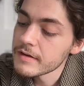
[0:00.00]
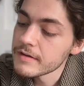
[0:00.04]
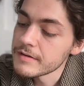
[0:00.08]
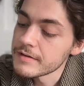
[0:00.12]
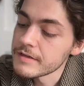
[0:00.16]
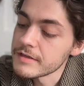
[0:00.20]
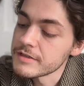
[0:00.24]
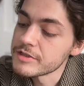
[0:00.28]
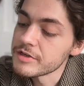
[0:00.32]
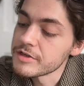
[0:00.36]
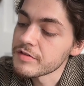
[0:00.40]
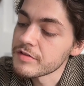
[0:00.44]

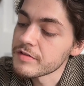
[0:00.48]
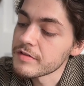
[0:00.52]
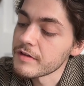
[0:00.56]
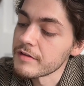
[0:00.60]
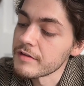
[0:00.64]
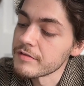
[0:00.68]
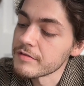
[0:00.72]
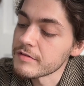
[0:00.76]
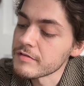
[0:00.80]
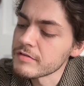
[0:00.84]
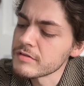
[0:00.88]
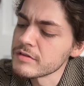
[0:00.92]
Nietzsche
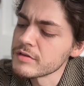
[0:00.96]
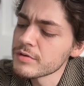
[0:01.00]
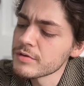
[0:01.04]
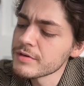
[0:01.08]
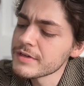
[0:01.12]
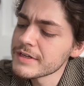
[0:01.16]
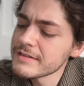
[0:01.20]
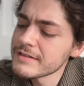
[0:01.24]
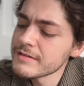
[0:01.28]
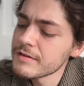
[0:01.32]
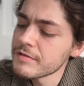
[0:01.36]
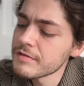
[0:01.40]
says, is
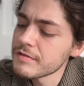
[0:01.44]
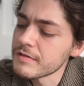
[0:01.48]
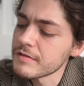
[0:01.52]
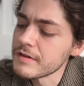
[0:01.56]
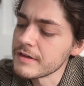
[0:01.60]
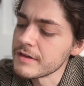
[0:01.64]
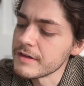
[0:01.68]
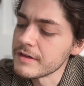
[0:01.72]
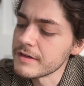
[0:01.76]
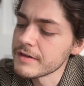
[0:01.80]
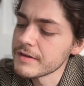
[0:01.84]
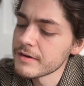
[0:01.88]
learning to
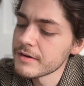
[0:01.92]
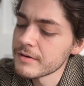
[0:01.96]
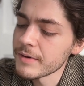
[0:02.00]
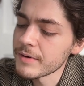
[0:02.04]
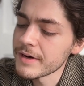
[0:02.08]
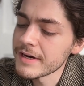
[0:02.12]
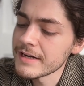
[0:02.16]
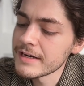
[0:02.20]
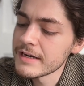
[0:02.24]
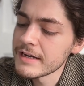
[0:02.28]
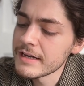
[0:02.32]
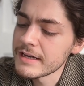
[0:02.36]
see,
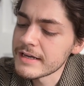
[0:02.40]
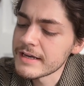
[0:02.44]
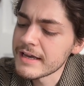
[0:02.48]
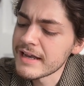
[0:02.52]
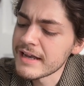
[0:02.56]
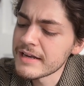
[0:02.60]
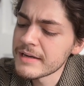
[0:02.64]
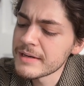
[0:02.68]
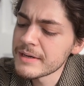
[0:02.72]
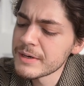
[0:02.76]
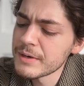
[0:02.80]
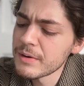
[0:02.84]
right?
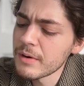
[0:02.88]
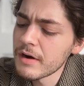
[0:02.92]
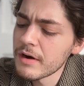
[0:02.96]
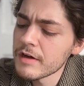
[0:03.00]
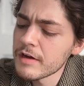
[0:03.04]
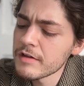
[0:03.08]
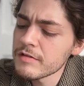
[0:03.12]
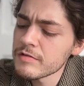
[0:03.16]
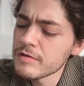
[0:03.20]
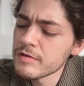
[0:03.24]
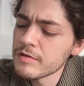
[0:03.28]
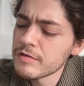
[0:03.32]
Getting your
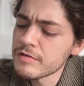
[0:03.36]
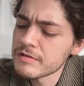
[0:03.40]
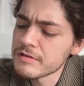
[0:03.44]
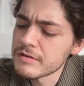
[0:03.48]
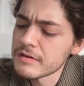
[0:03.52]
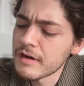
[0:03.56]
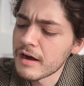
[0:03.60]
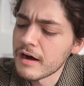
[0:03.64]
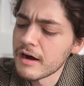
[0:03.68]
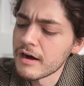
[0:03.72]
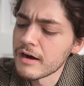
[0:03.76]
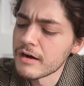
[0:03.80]
eyes used
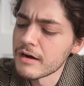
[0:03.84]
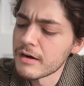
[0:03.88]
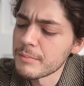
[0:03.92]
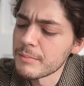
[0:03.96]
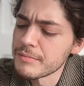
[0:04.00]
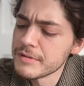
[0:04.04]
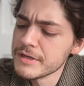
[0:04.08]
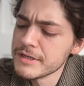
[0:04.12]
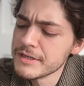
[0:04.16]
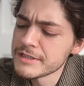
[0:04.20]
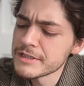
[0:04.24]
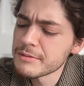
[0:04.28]
to
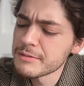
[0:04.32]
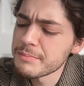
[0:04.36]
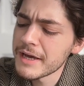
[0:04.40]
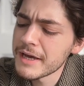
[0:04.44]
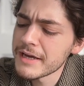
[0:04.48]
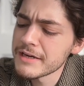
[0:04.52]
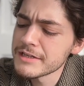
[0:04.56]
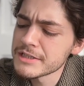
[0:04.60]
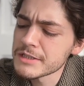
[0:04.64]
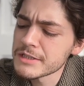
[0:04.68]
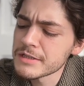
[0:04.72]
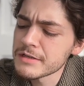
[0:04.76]
calm, to
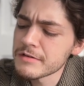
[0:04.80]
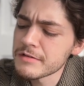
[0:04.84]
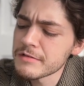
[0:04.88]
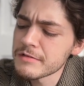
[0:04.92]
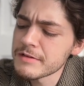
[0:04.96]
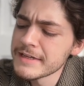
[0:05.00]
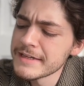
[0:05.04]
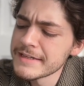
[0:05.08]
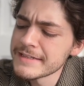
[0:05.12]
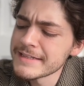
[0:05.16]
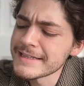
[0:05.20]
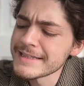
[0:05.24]

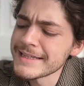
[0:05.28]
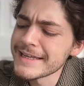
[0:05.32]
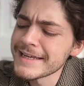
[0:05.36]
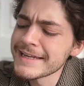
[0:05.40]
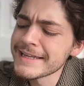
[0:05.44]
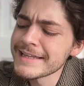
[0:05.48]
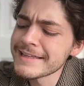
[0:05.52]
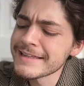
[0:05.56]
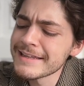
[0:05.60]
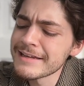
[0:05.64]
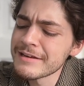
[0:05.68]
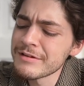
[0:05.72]
patience, to
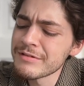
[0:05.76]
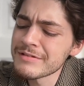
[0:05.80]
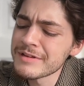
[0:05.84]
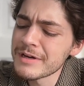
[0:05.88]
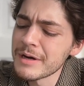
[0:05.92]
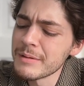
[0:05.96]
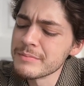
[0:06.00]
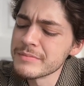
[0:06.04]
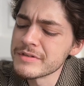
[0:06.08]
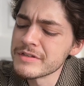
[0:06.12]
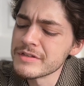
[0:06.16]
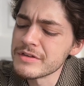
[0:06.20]
letting things
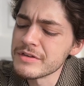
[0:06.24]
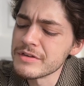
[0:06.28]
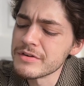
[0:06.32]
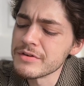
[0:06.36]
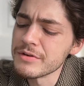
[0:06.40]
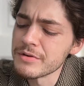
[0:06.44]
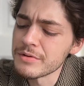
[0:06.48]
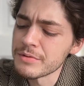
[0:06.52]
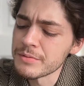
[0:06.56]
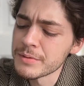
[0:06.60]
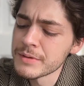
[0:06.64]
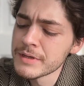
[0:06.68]
come to
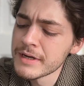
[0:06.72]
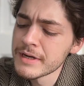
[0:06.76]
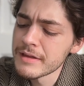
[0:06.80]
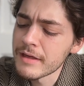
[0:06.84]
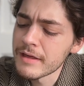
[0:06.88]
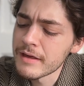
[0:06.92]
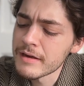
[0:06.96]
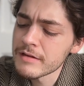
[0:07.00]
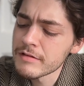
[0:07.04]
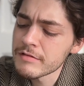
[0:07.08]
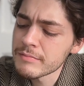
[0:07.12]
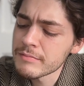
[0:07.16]
you.
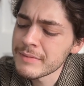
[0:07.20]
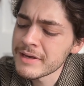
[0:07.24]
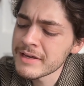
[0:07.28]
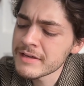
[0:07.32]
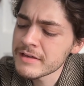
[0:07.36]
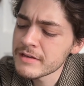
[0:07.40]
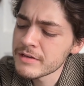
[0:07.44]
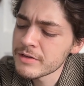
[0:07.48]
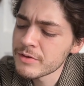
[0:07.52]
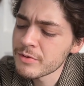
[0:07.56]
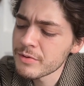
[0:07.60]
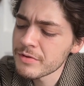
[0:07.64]
That is,
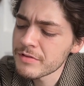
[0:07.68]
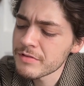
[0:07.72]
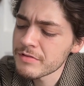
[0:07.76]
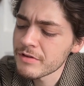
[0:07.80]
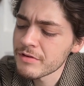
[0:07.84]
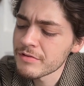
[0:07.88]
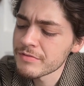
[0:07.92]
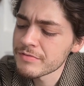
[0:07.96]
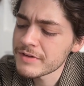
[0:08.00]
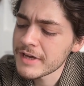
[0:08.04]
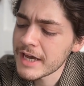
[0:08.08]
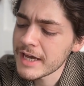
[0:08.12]
making
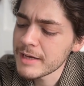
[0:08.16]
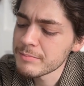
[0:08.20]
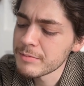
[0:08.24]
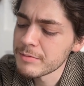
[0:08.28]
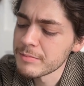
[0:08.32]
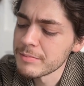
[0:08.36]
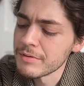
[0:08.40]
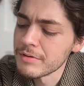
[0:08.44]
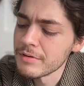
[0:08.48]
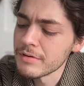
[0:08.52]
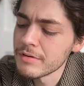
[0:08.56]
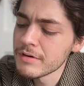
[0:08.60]
yourself
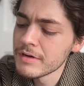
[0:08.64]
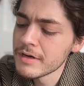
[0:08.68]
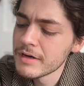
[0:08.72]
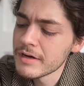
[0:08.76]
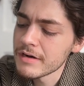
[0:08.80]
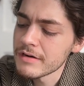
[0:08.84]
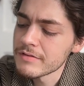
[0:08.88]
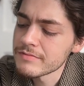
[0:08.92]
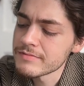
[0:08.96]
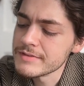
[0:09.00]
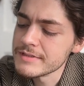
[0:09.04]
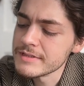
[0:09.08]
capable
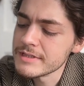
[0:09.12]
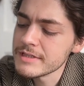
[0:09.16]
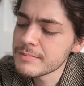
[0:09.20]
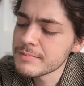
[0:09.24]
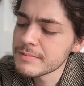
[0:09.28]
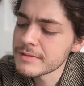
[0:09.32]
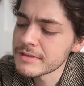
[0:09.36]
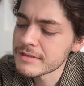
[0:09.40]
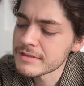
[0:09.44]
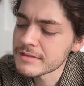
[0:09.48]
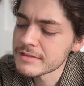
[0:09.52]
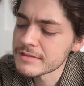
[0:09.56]
of
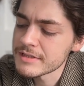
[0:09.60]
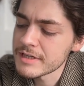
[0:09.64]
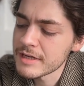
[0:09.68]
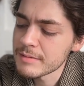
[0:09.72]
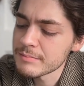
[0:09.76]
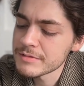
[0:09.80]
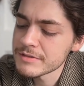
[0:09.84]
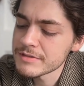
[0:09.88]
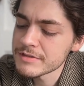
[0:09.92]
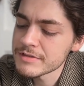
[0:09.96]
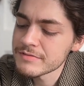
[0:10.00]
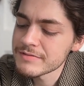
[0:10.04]
deep and
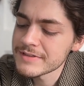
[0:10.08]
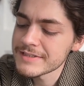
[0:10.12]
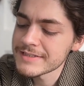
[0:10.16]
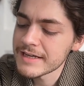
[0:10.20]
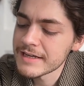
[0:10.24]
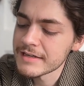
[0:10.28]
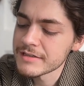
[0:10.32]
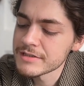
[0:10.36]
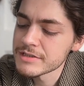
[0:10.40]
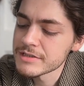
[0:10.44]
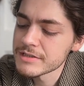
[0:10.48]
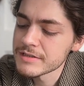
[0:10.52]
contemplative
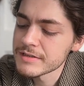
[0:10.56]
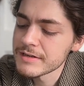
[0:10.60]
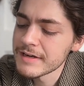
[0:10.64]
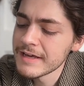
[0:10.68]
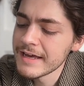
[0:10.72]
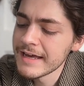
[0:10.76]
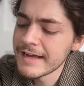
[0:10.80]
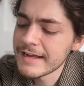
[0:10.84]
attention,